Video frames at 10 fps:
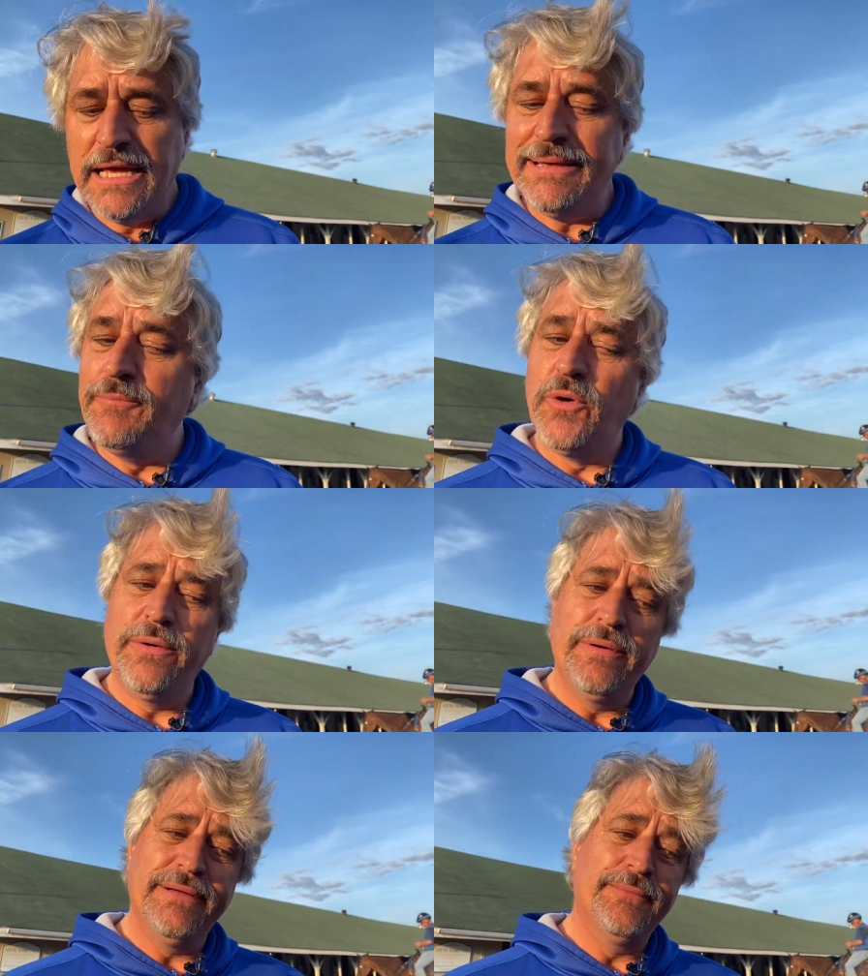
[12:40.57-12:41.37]

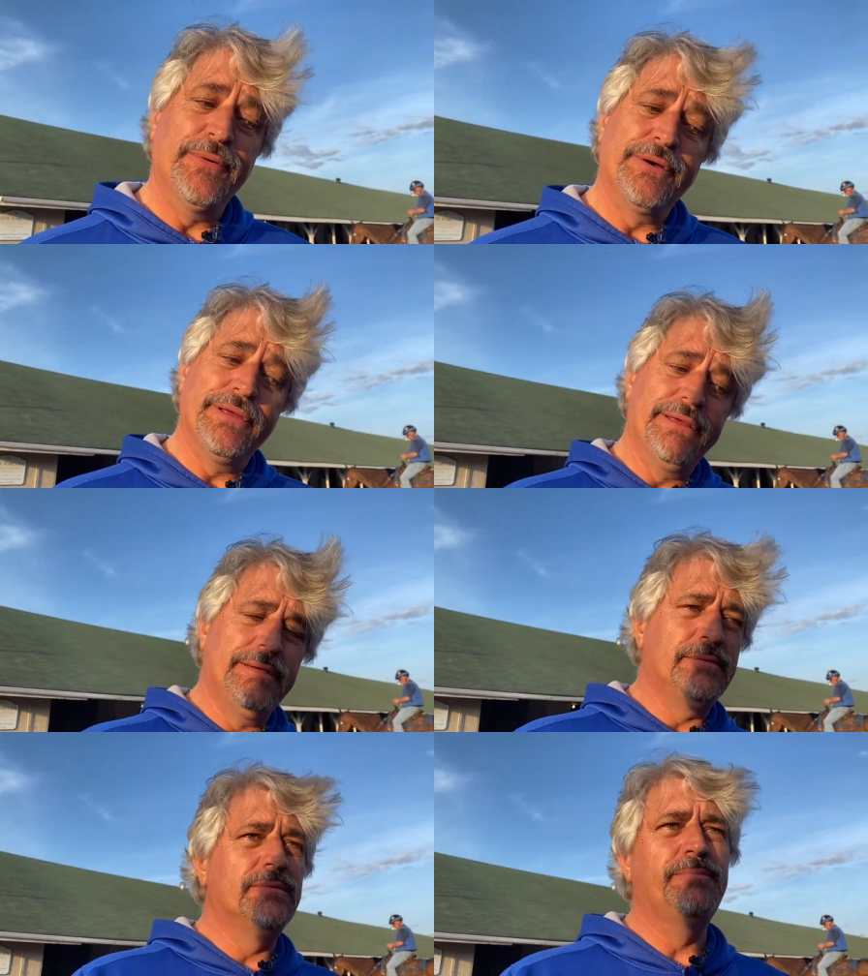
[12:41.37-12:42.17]
We're going
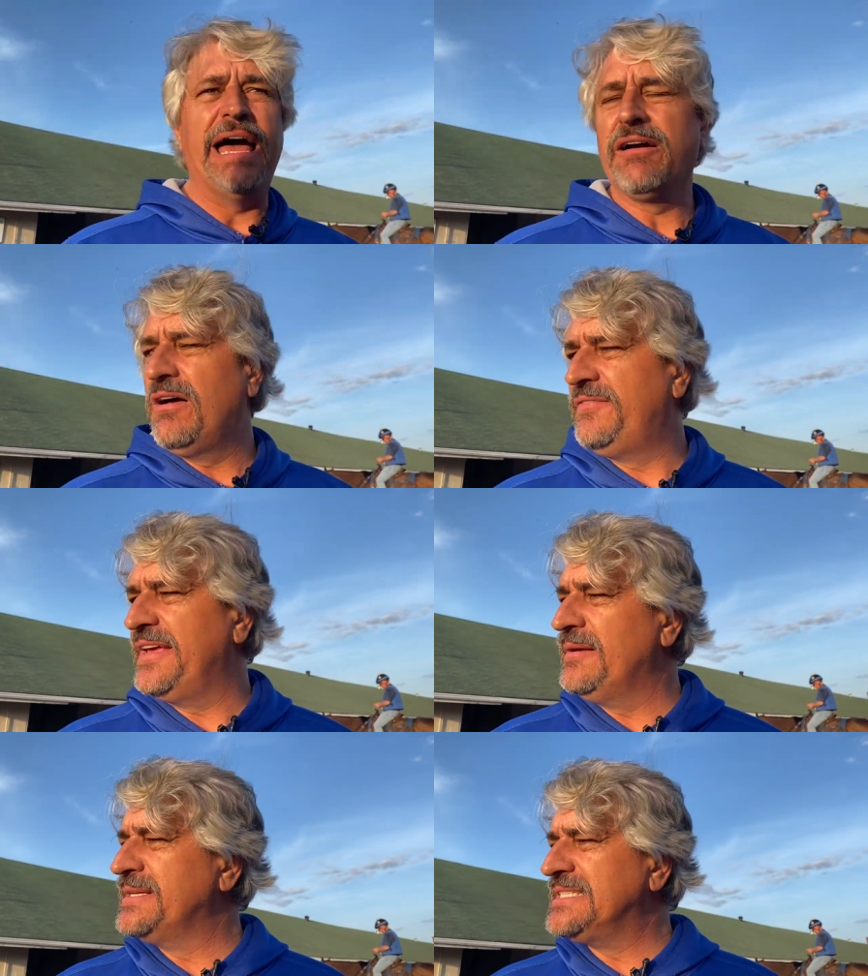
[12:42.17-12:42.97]
to back off of
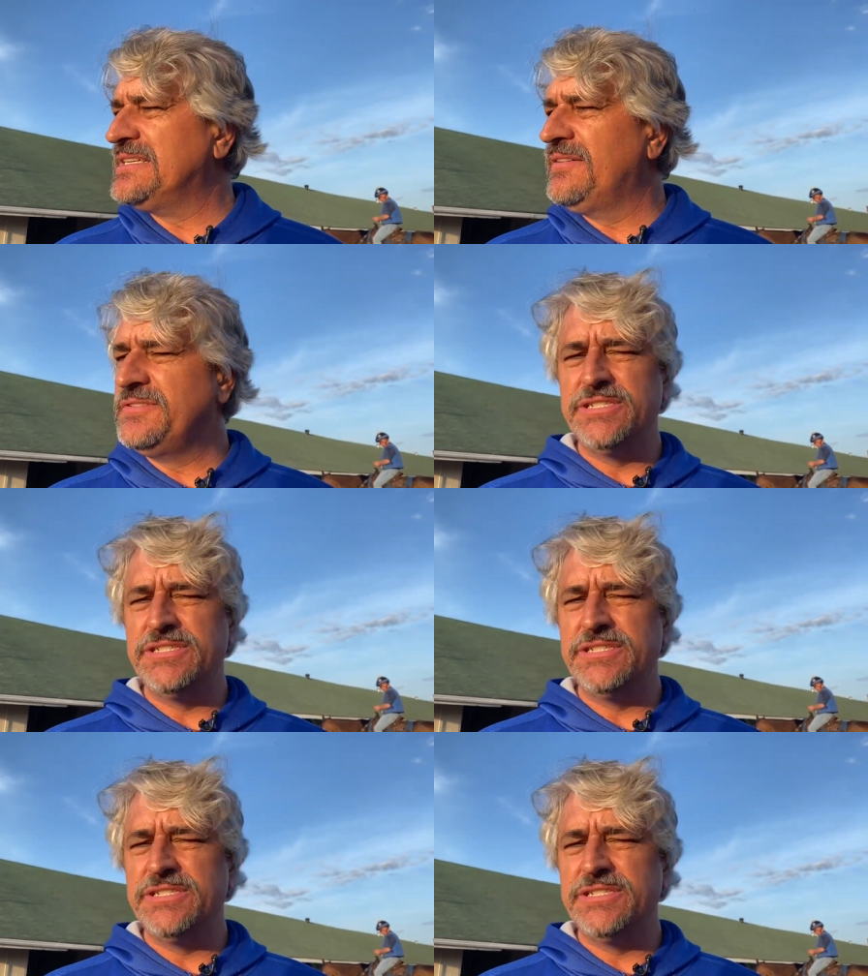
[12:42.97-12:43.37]
him and stuff.